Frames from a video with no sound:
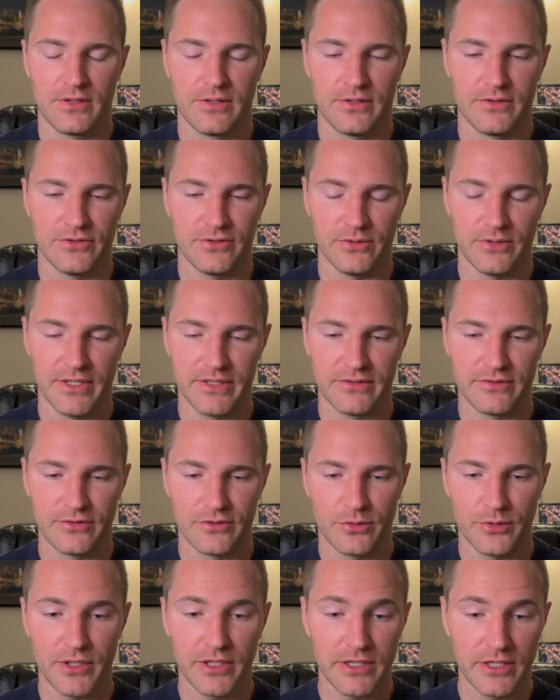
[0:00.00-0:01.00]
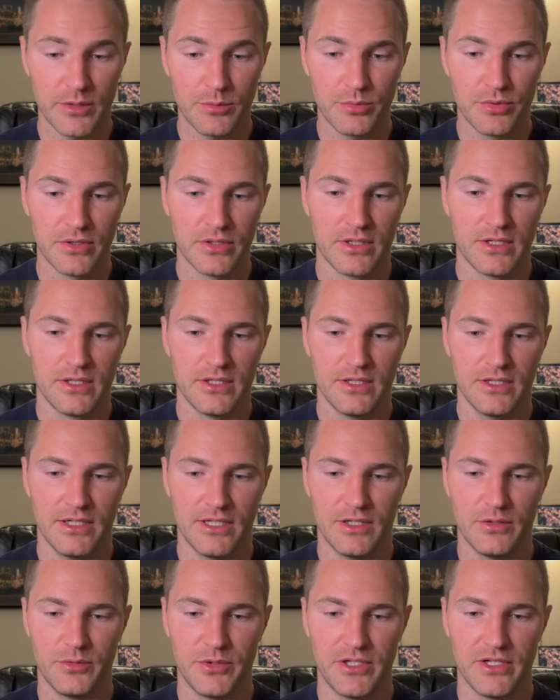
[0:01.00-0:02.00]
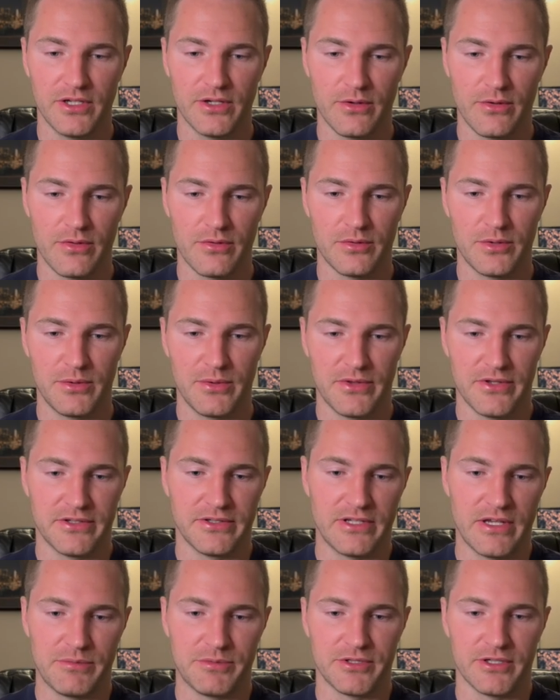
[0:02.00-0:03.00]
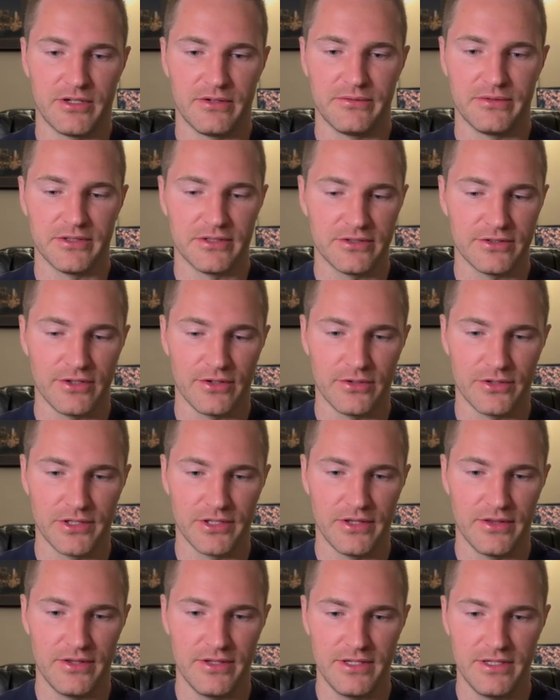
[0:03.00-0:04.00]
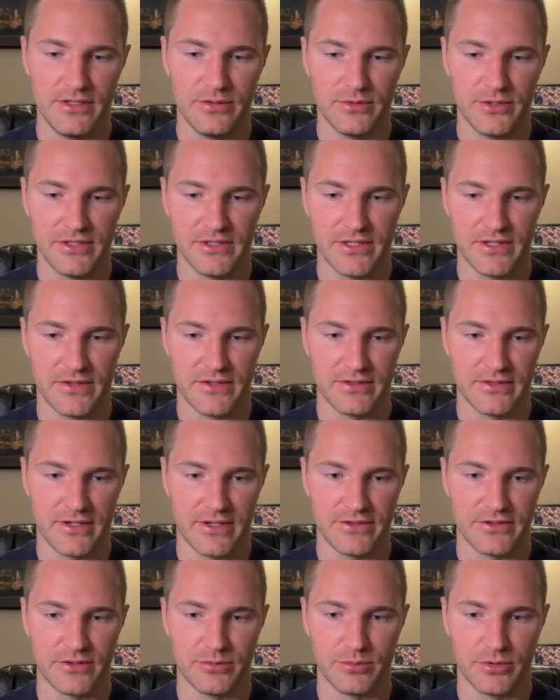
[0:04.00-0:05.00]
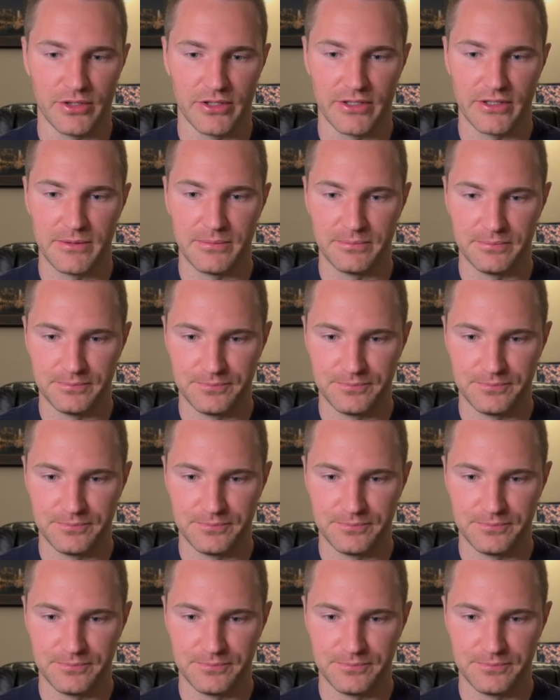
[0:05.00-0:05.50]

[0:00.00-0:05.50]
So let's quit GIMP, and we can go through with the steps of installing the Resynthesizer plugin.